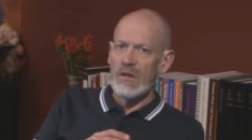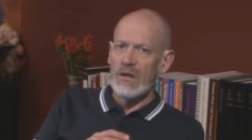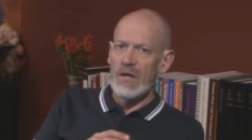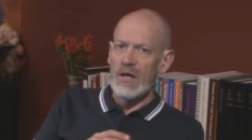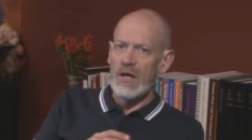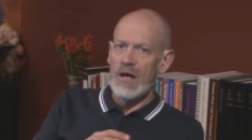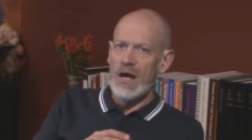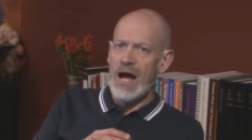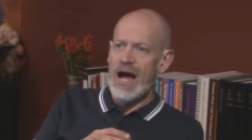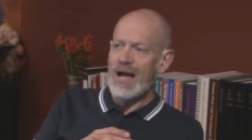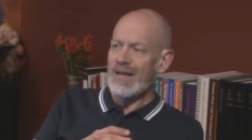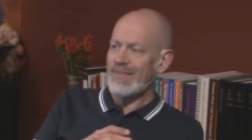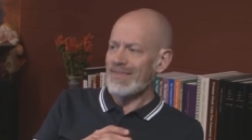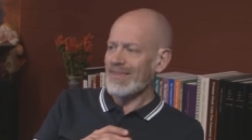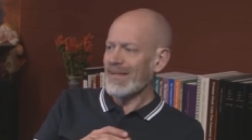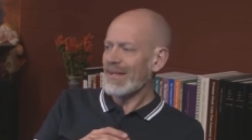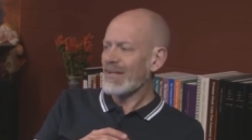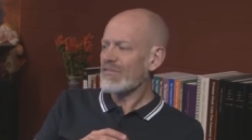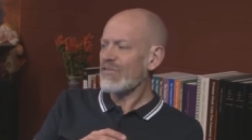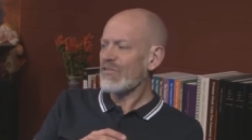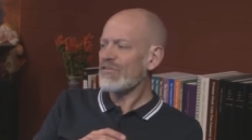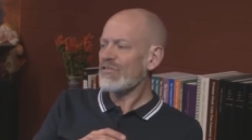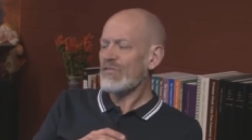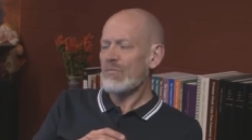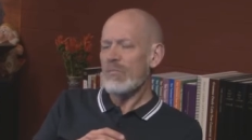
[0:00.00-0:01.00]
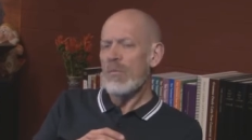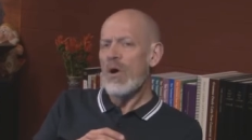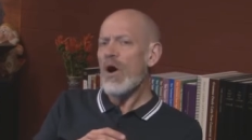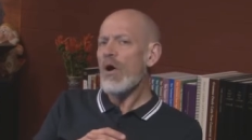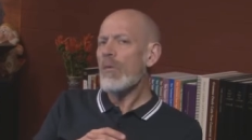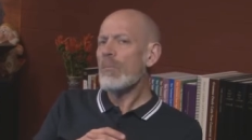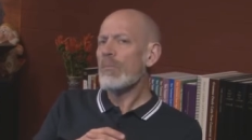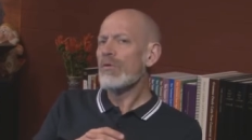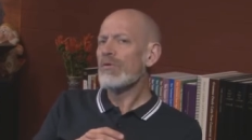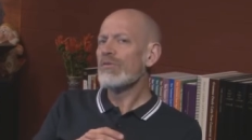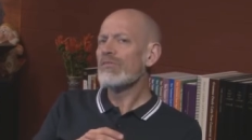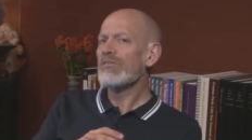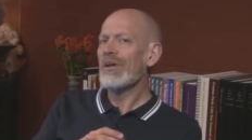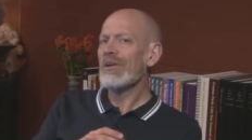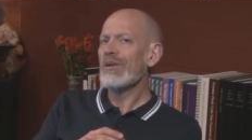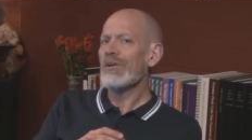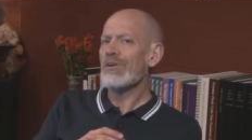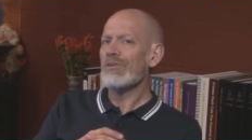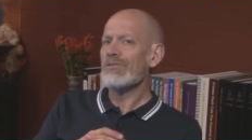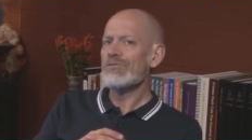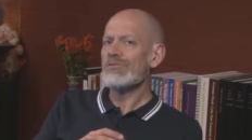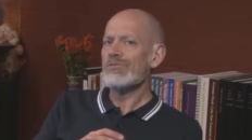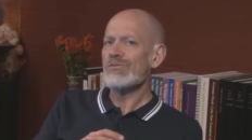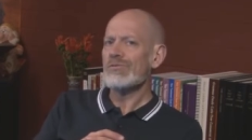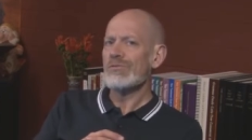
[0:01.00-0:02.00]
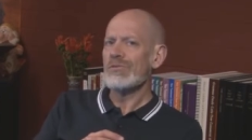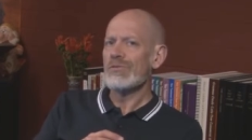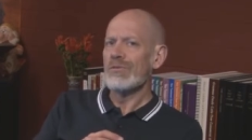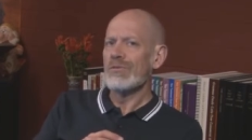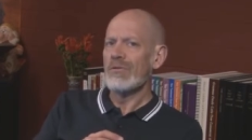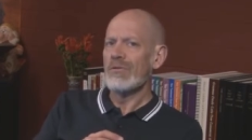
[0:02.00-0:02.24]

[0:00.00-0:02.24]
I think it's a small percentage